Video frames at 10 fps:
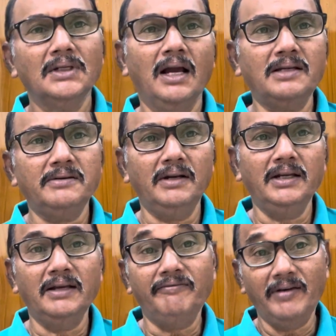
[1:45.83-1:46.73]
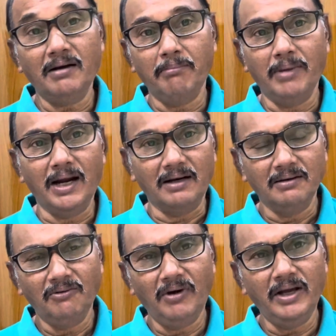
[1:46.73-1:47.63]
Actually, I felt bad.
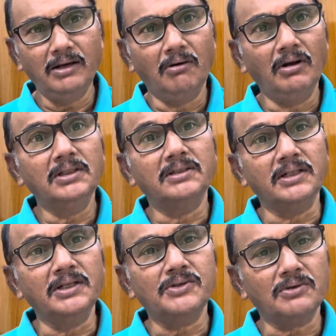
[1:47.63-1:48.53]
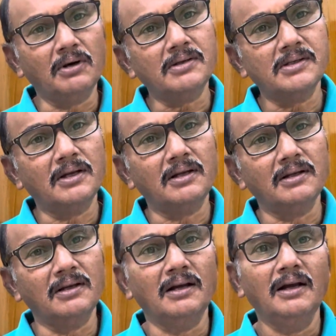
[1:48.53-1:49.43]
Why all the three stars
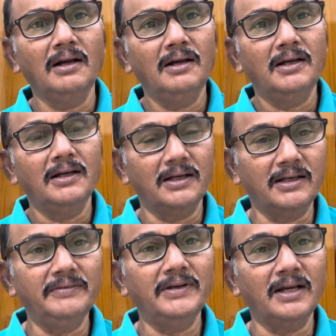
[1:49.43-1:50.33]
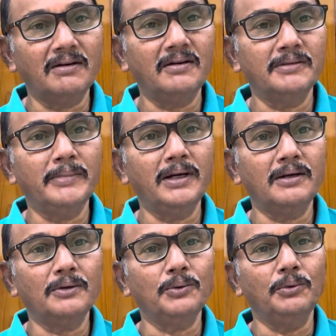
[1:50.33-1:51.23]
are giving
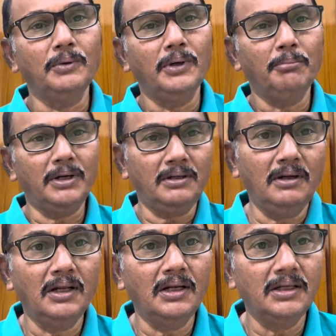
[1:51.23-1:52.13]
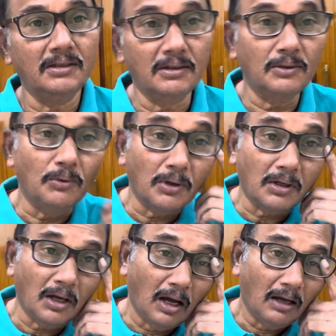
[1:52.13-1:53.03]
advertisement to, particularly that to
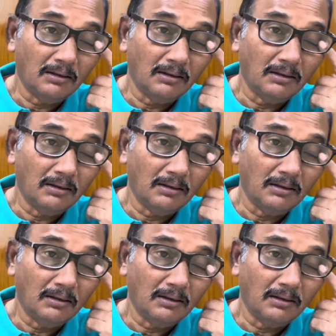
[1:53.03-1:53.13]
Gutkha.